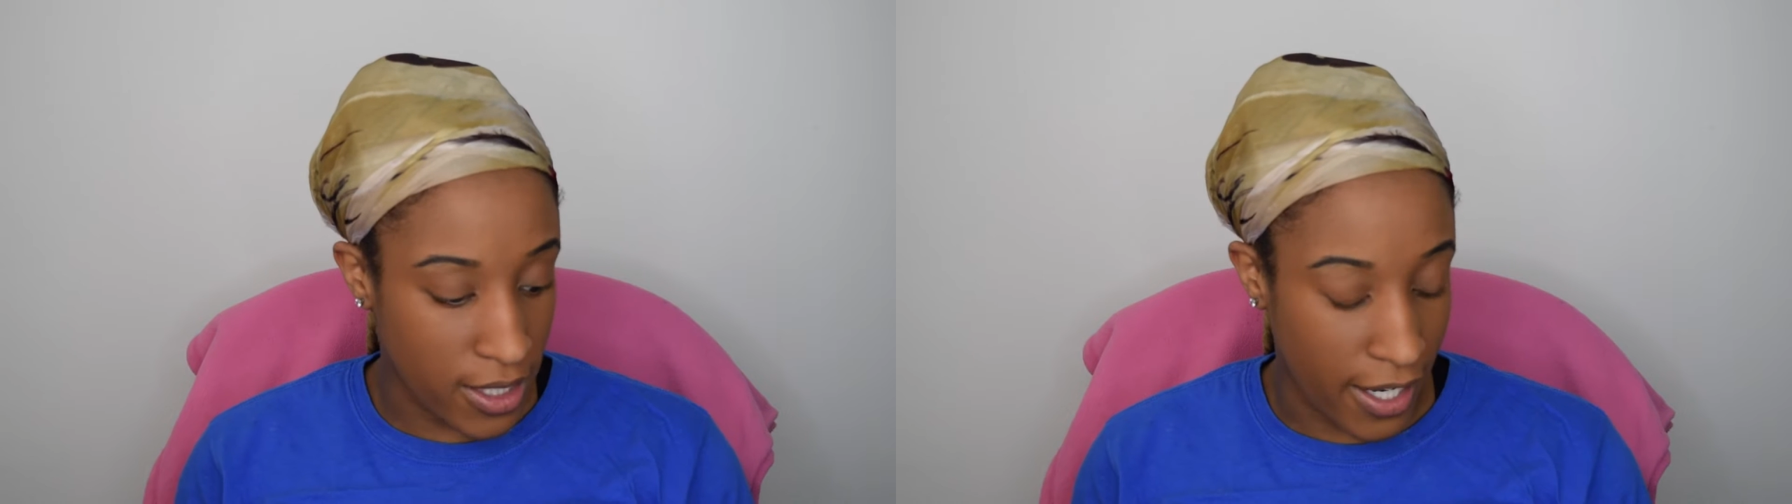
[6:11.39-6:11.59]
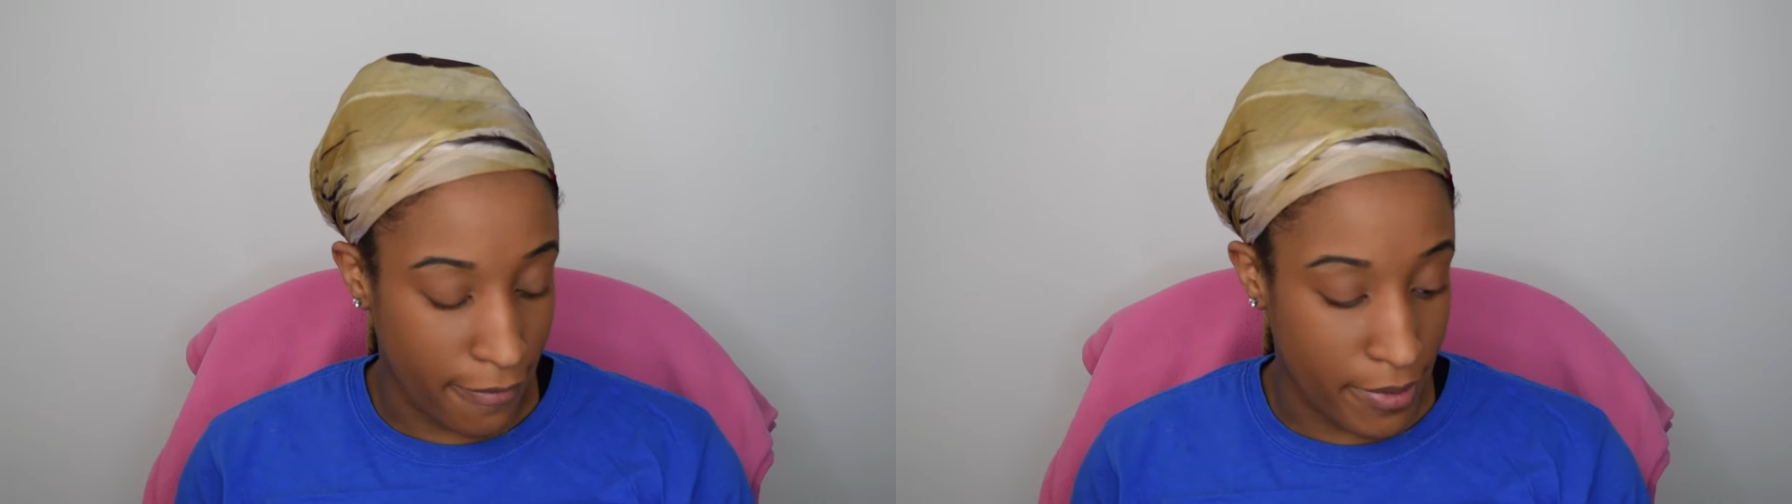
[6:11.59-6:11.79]

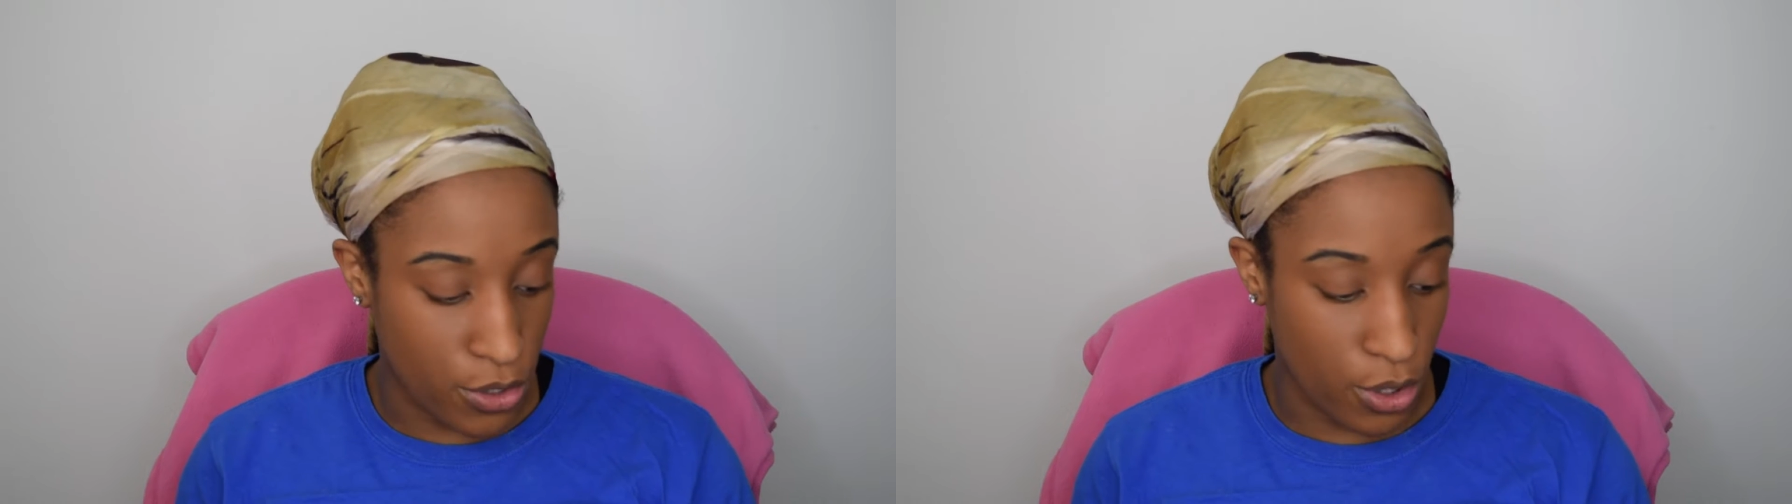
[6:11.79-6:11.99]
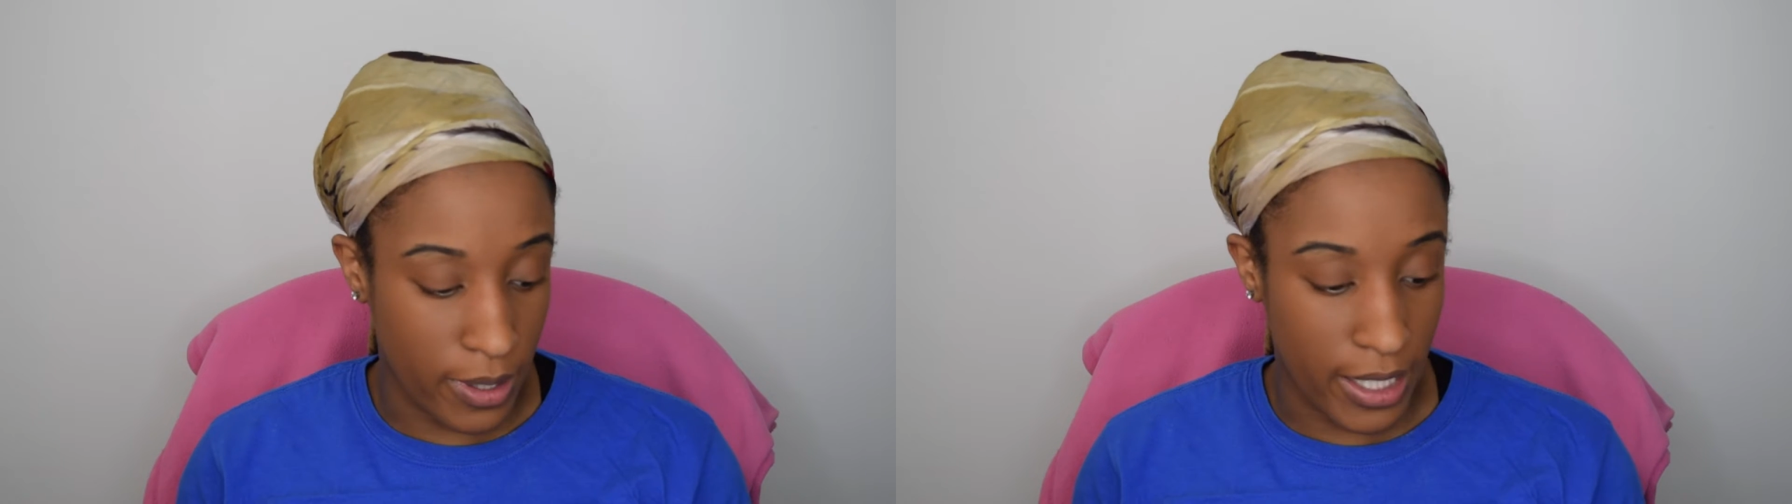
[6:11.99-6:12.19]
that I've been
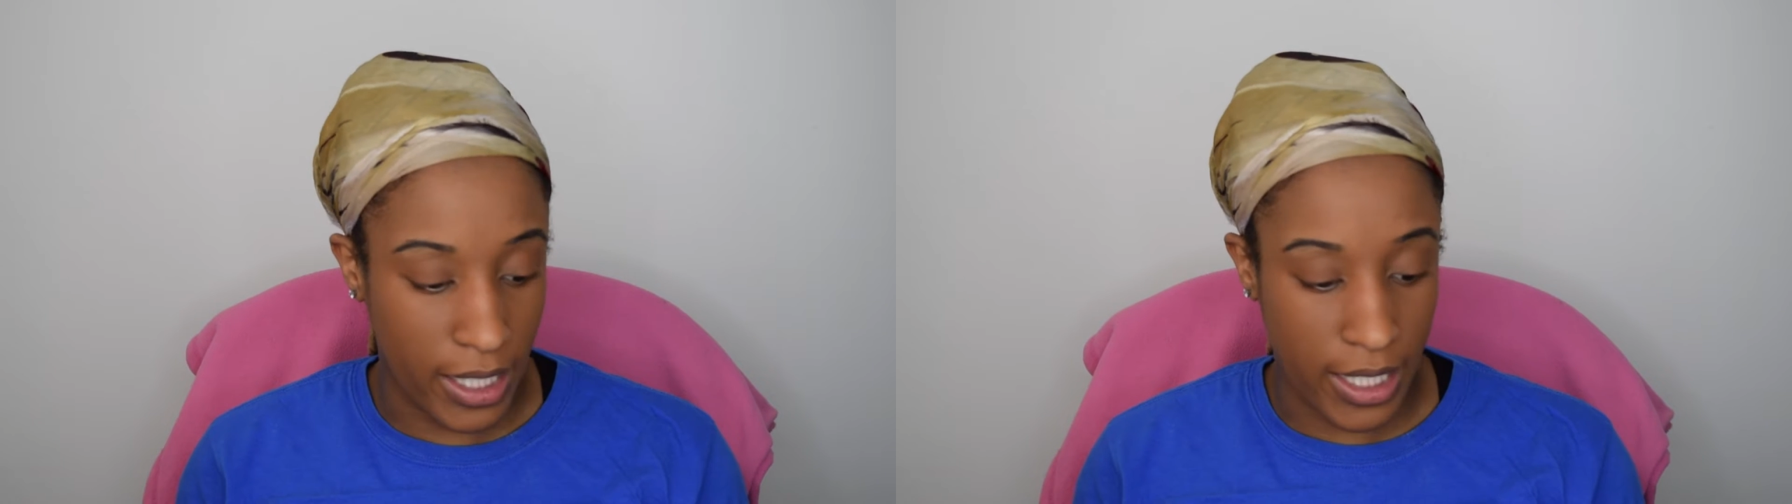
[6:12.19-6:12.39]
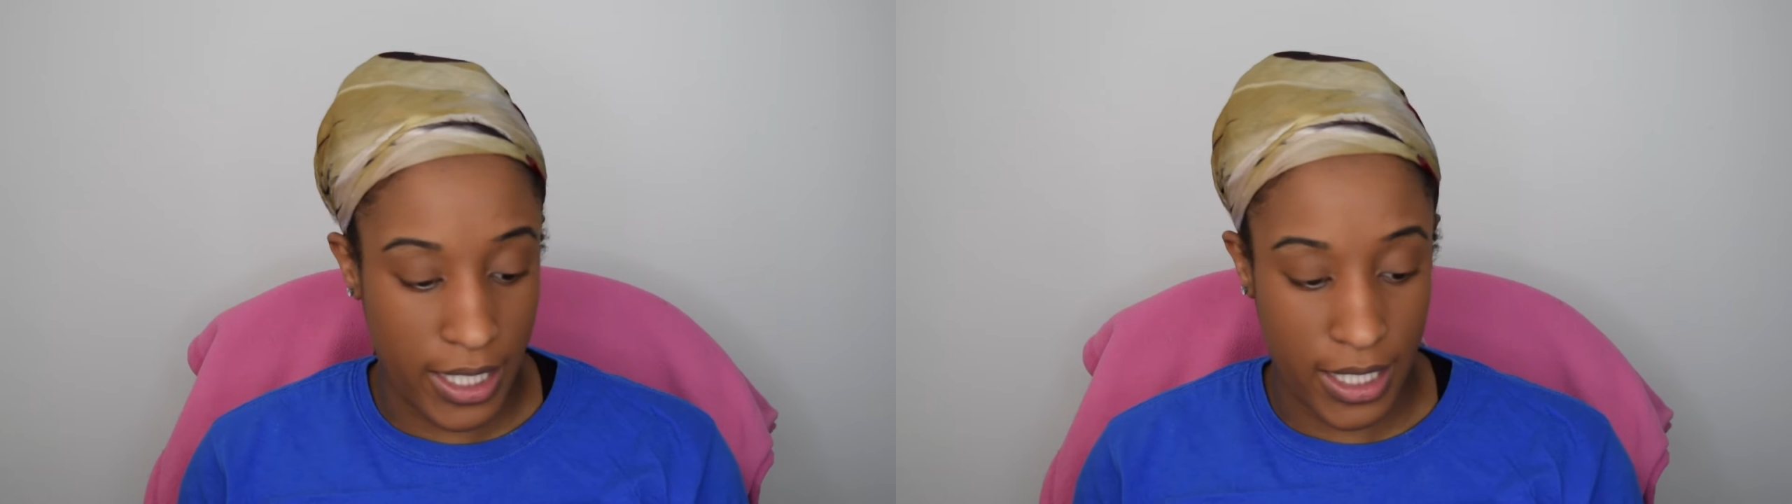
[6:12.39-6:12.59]
doing
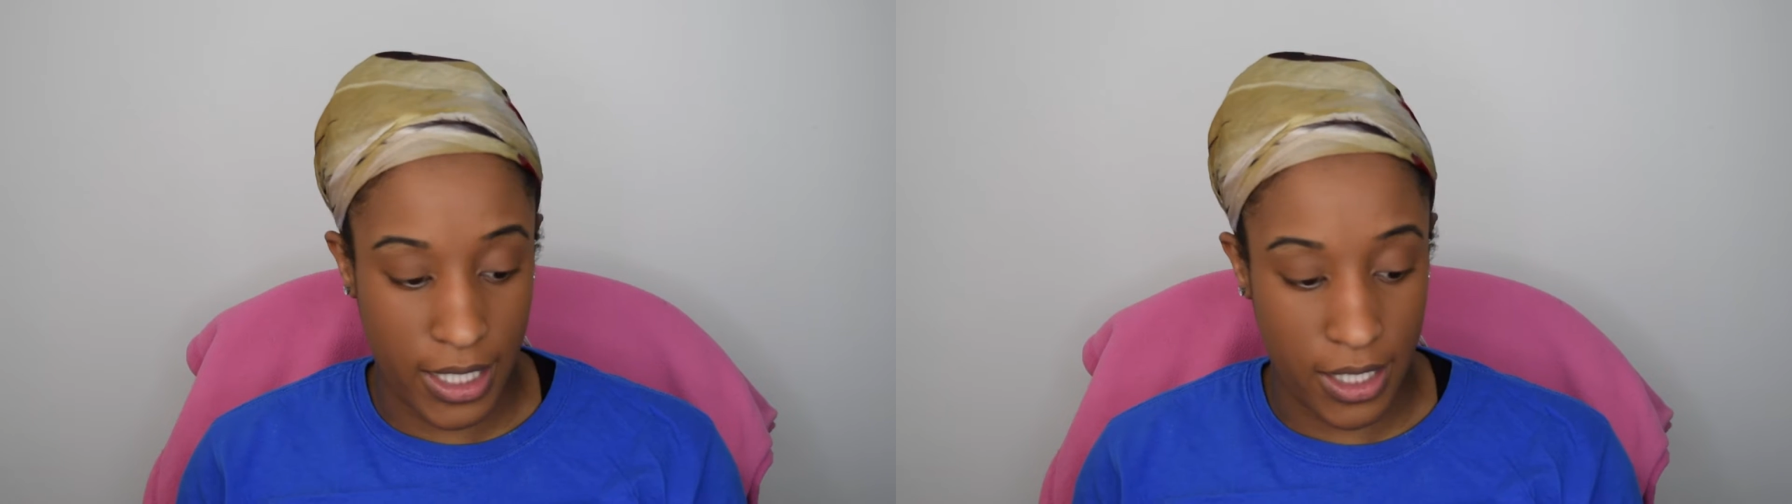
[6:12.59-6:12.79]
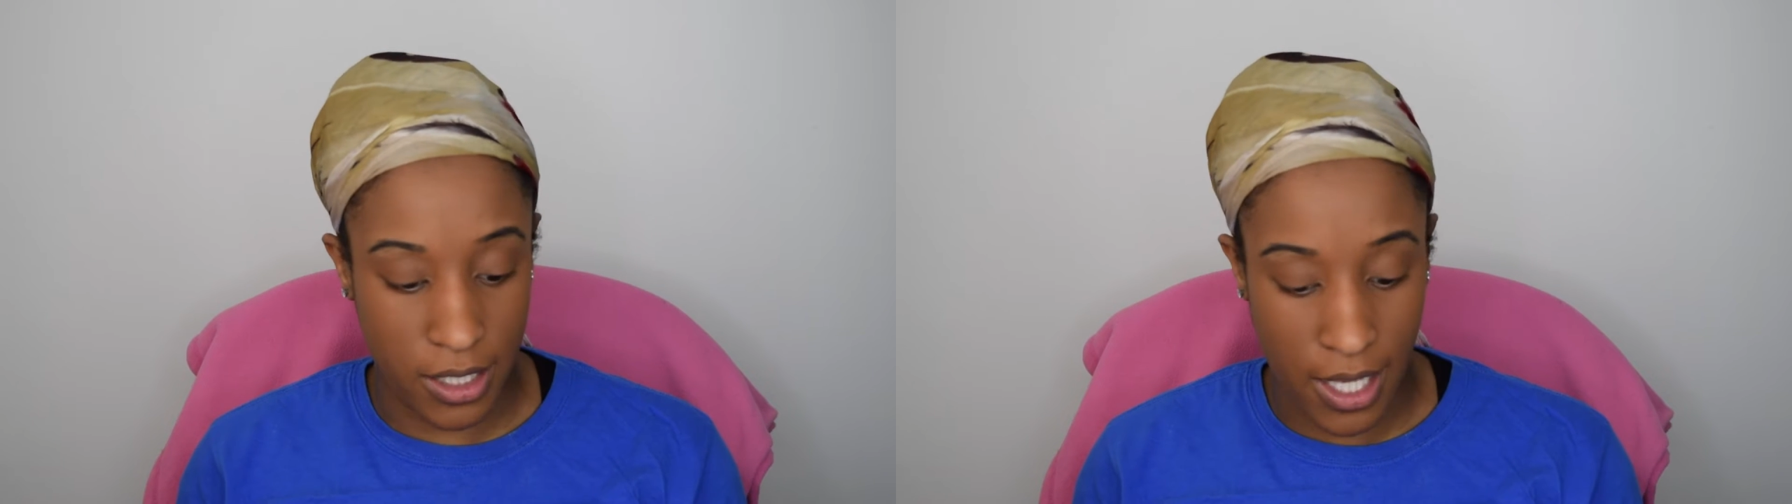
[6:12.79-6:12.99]
is